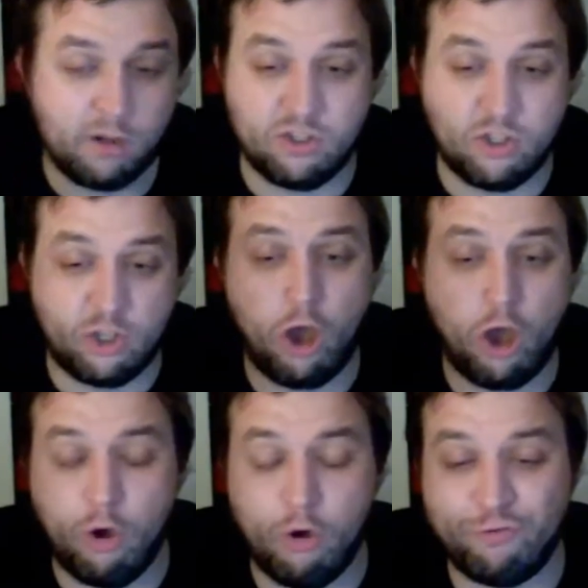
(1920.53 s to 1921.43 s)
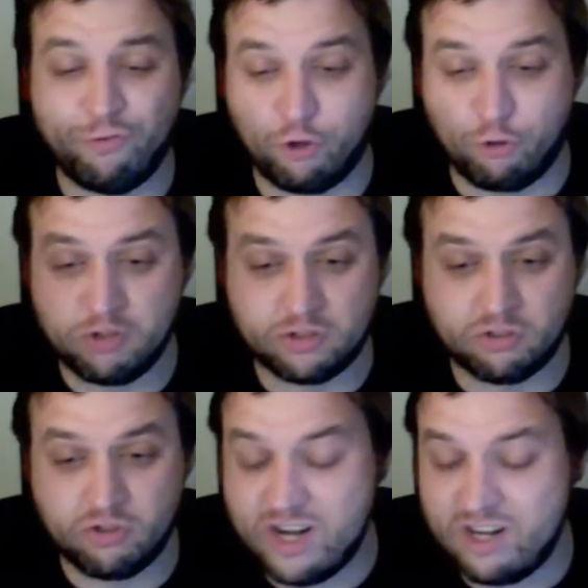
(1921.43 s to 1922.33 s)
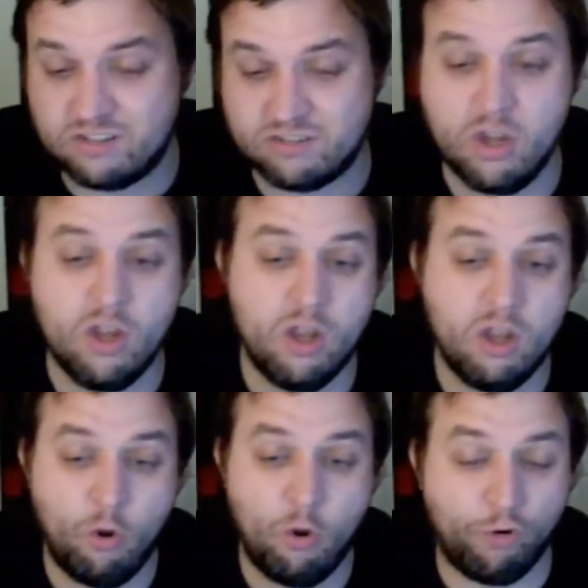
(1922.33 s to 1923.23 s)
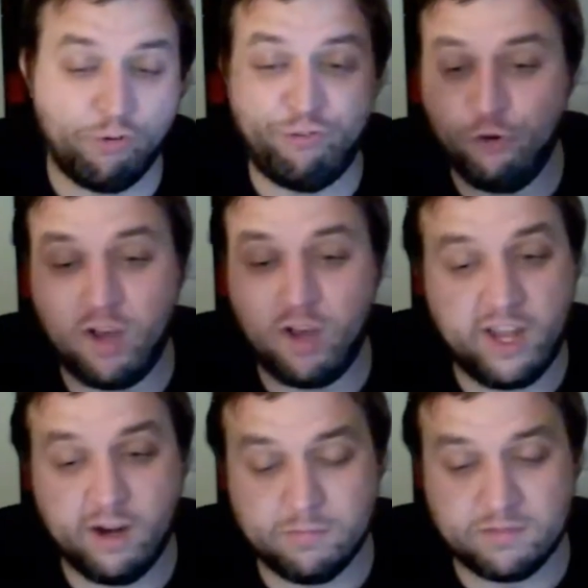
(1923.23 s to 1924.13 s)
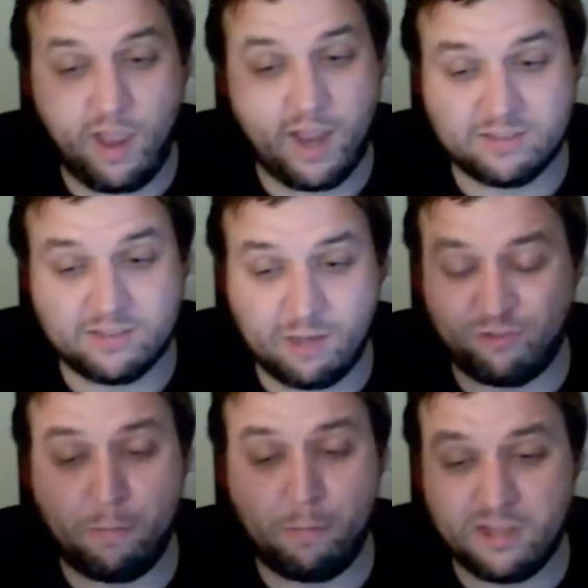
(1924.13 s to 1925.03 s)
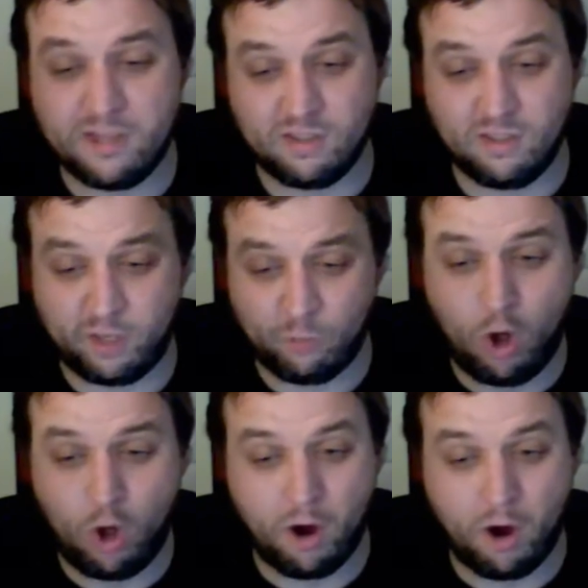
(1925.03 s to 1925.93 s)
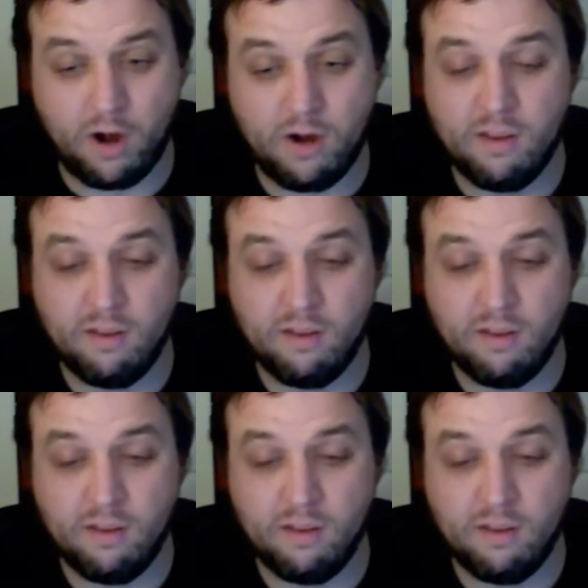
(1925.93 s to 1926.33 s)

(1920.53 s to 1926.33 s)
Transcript: to go for groceries or food items except for a place like Walmart,